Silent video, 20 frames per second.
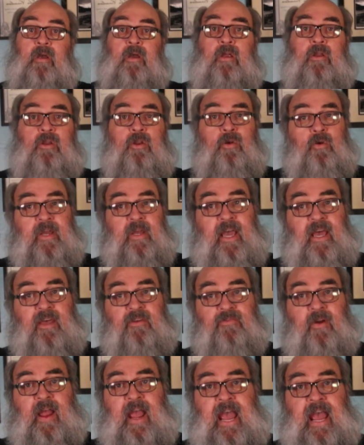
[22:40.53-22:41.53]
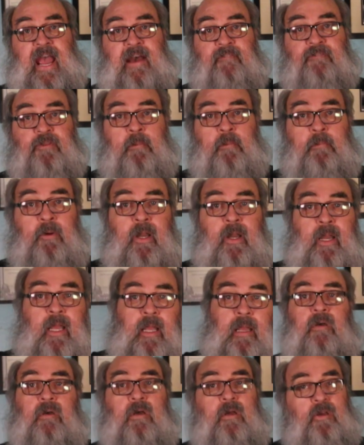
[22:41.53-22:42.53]
Duke asks for half the money.
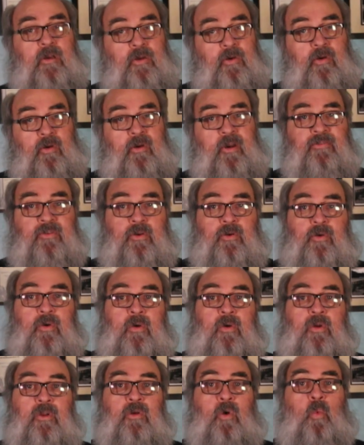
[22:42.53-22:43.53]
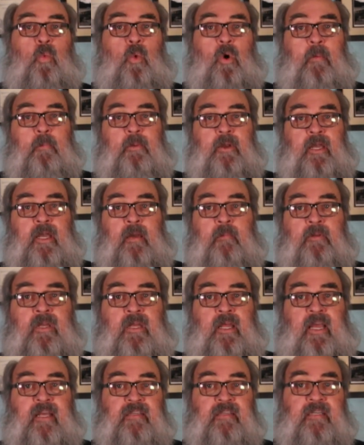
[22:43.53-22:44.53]
Duke gives the crew until 1 p.m. the
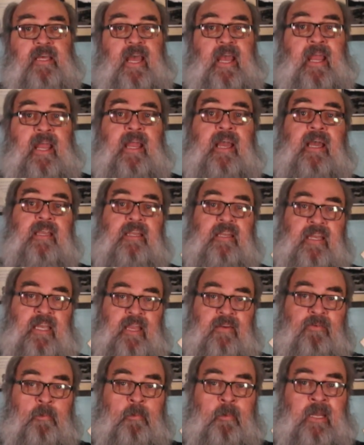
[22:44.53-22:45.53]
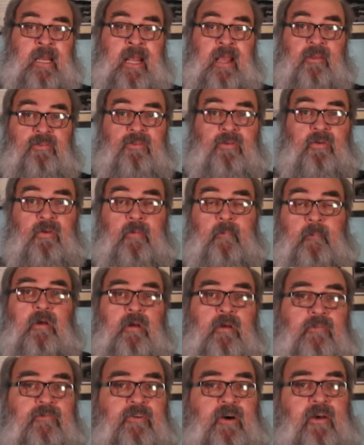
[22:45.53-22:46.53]
next day to give him an answer.
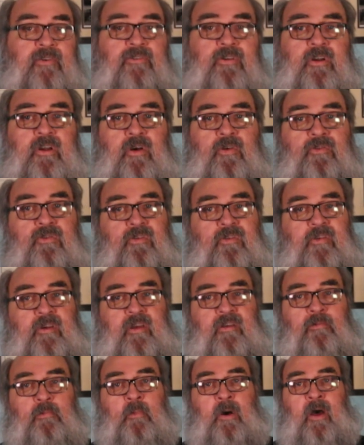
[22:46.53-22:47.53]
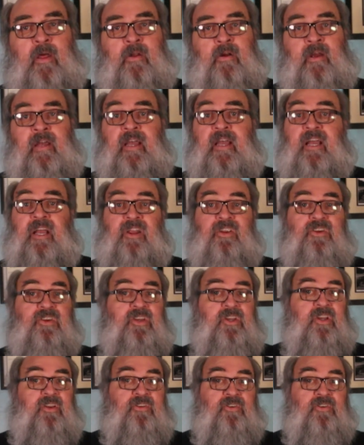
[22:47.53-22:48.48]
Foster goes to see his mother, and she is